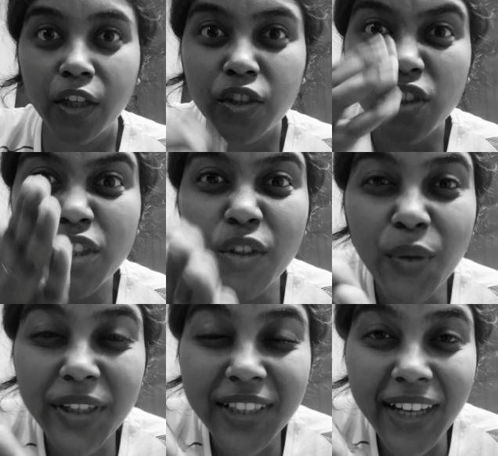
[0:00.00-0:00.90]
Just look
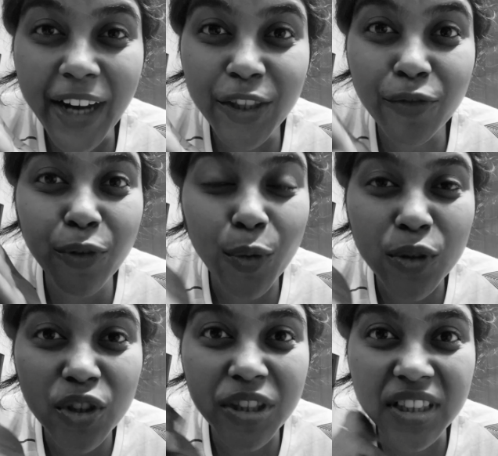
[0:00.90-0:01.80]
at the kind of
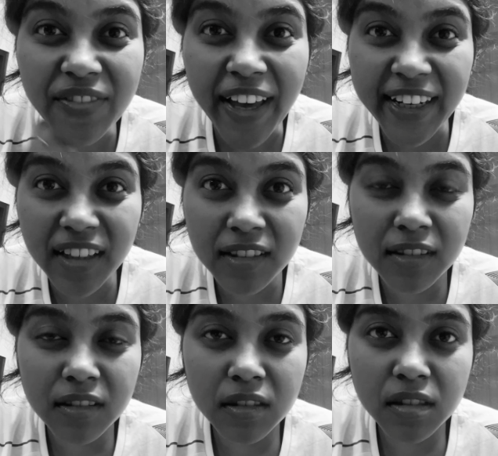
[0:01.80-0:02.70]
clothes she is wearing.
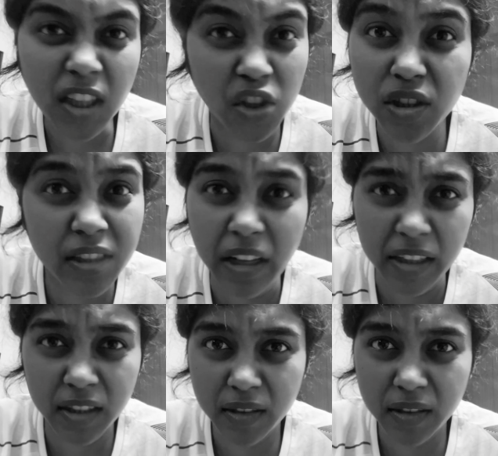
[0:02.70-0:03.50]
Such a slut.